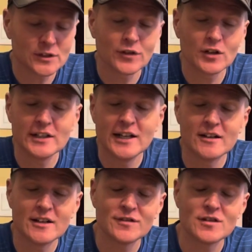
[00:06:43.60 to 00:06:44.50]
forward to
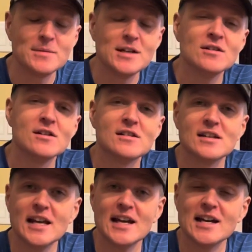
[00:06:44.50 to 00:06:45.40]
hearing from you.
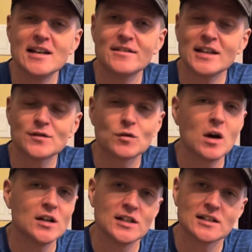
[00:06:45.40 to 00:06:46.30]
And thanks for
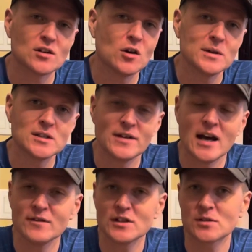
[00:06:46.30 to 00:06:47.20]
watching as always. If you
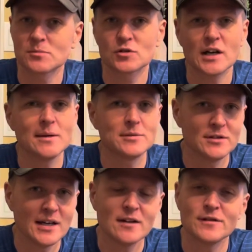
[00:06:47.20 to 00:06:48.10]
haven't subscribed,
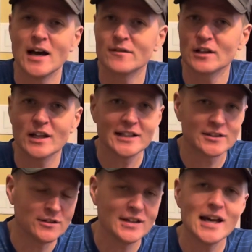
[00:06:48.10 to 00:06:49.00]
do that. If you haven't liked,
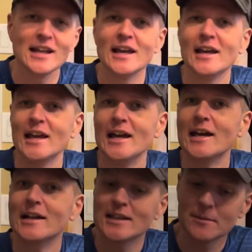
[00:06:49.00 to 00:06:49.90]
do that.
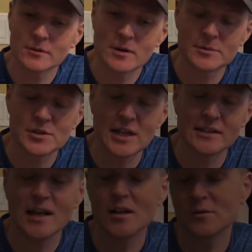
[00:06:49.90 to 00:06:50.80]
And keep the rubber side down, and